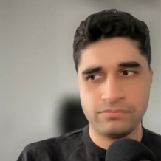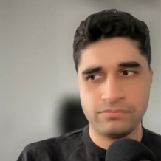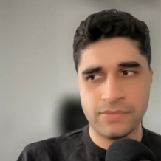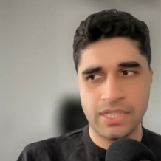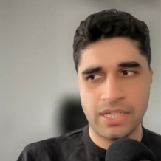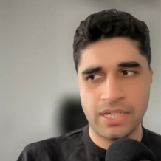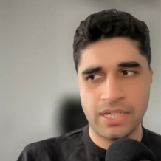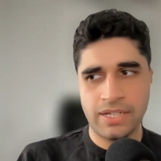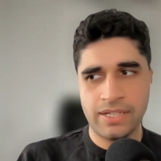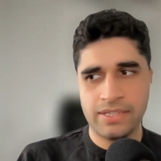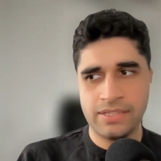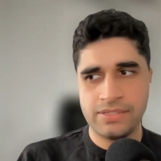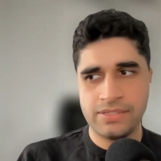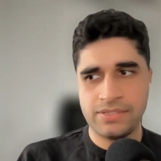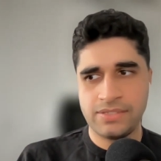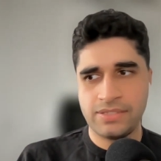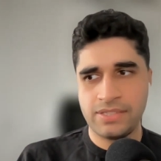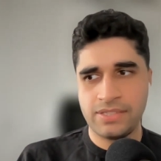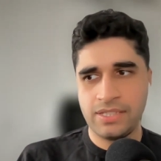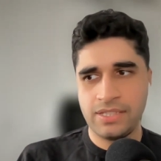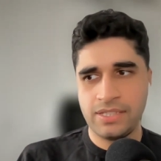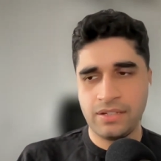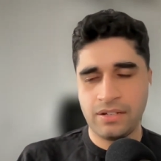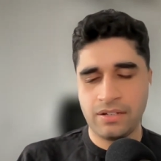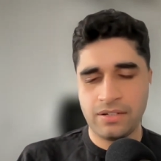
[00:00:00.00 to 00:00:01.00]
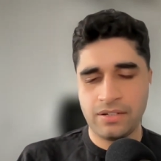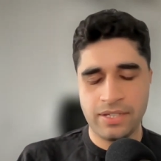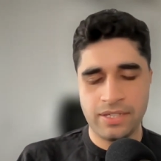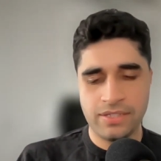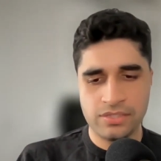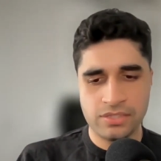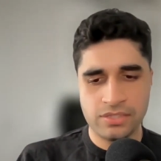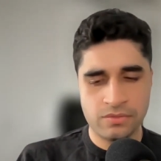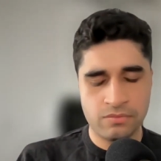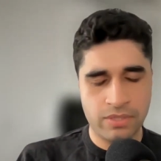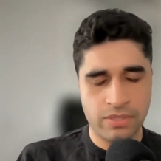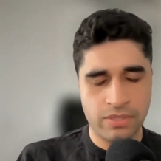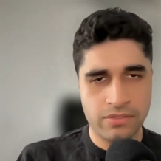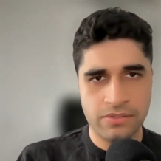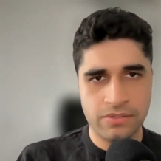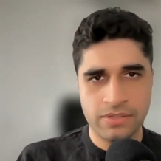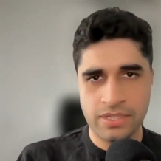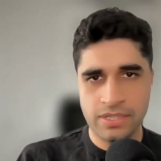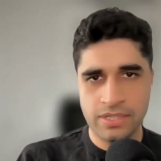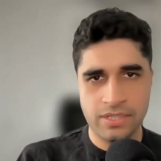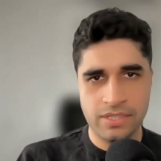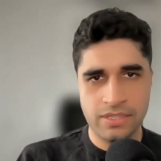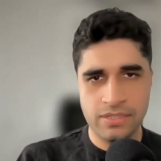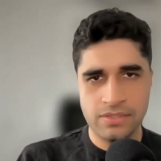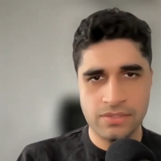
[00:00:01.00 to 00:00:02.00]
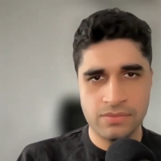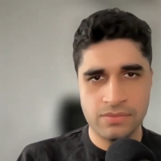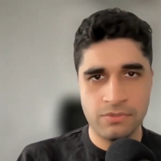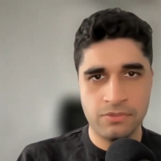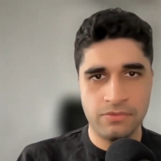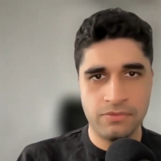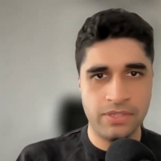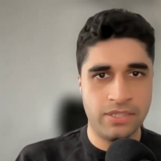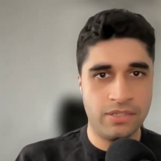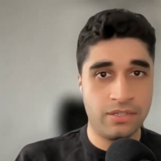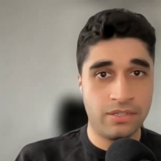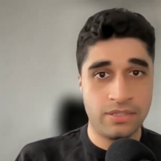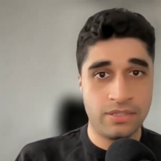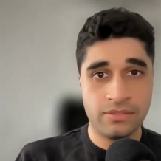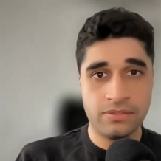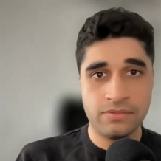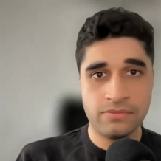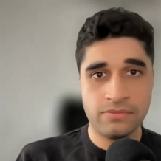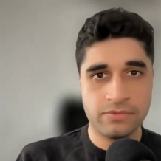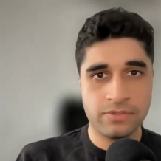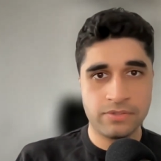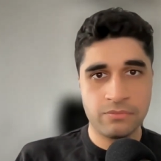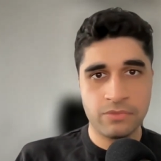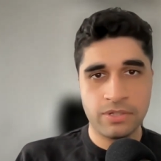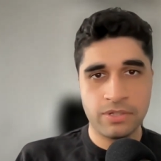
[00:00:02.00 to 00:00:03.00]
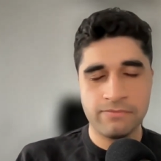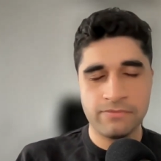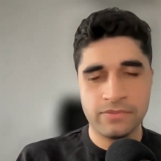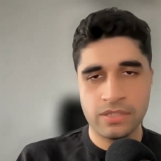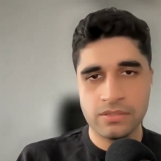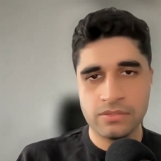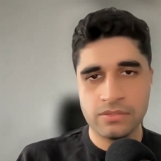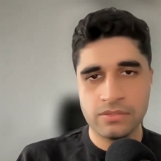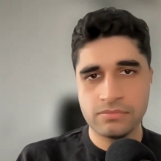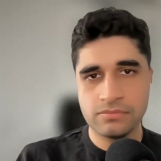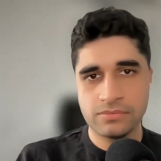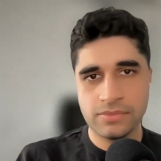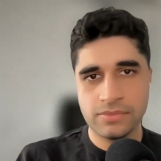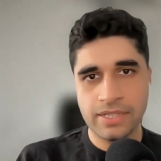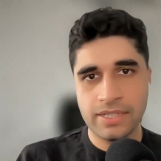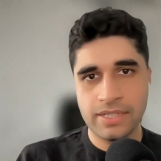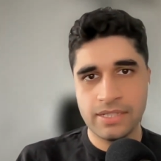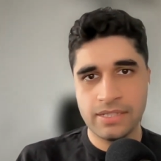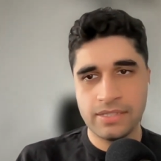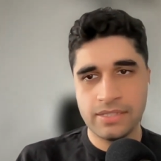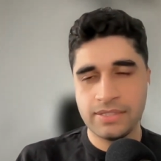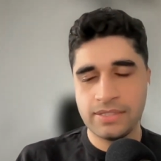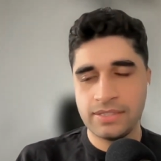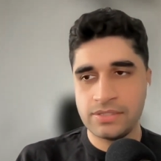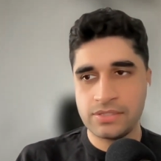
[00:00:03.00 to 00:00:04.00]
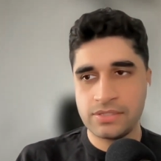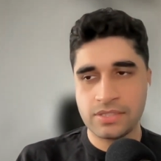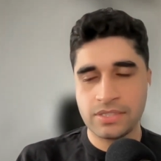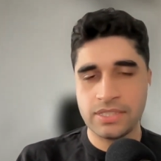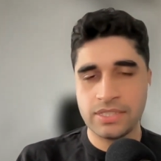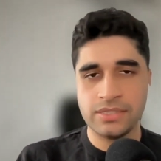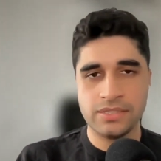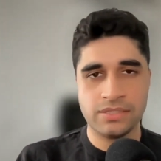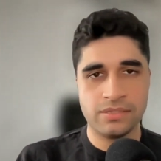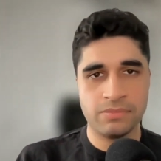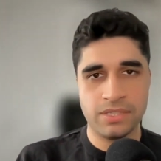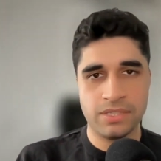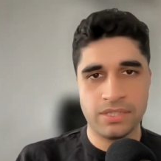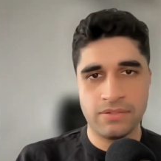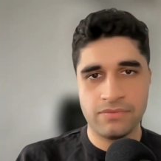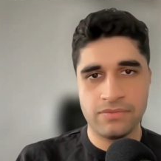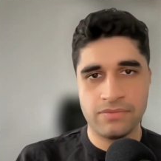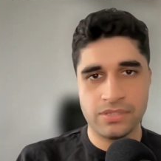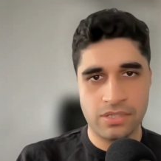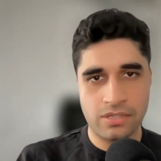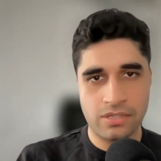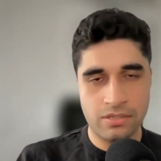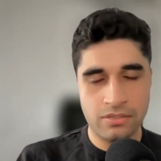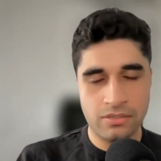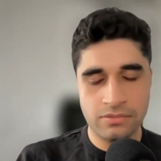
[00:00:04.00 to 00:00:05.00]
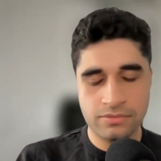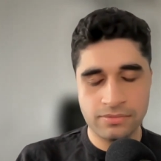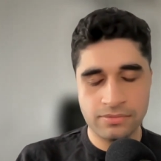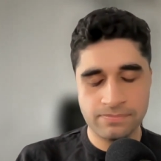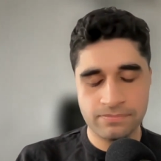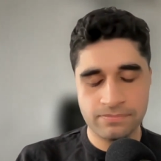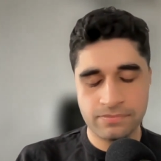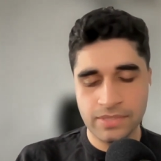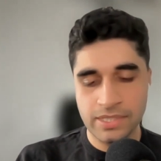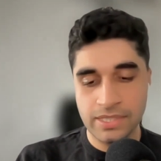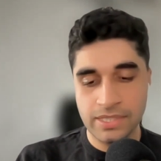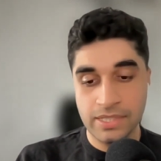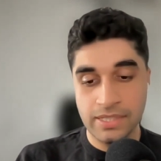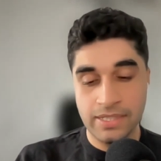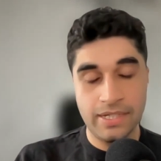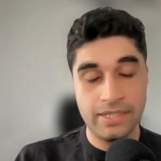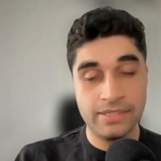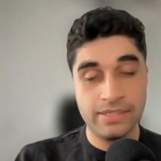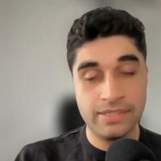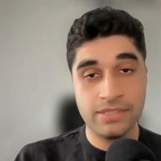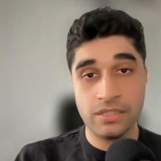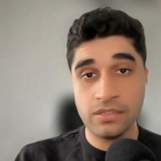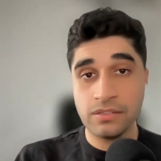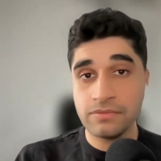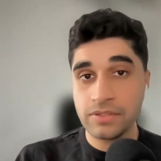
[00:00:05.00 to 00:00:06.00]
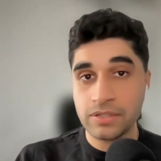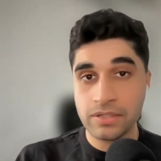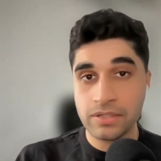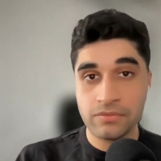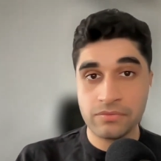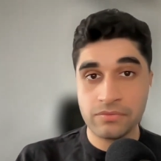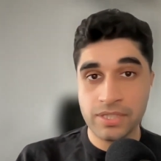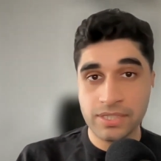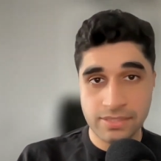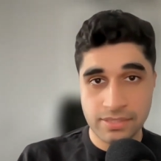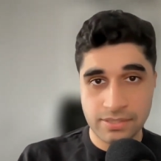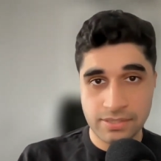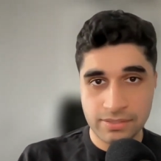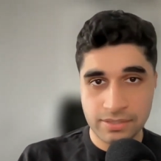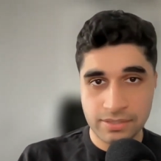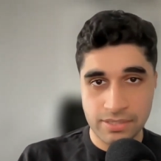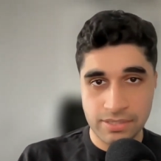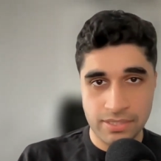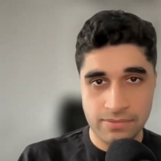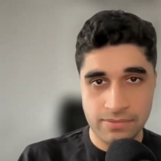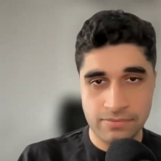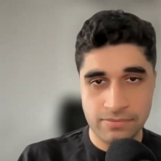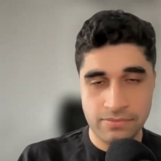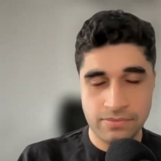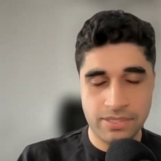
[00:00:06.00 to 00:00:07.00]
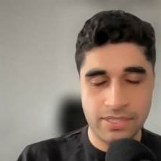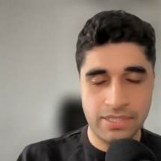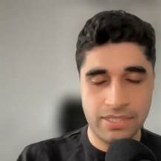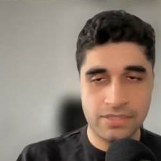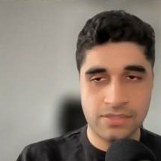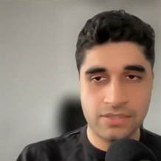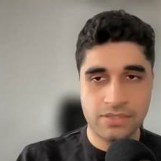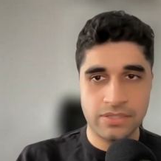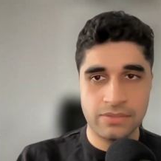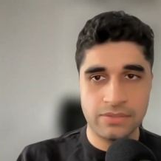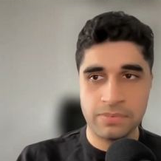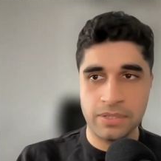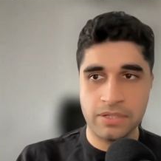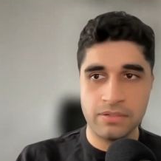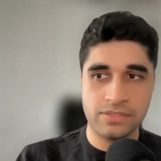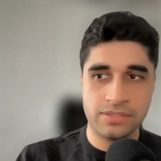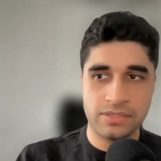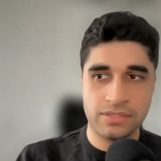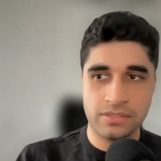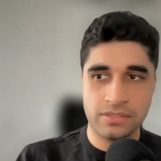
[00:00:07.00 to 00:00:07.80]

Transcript: I see on his Twitter that he is moving on from Webflow and he's starting something of his own. Until very recently, he started posting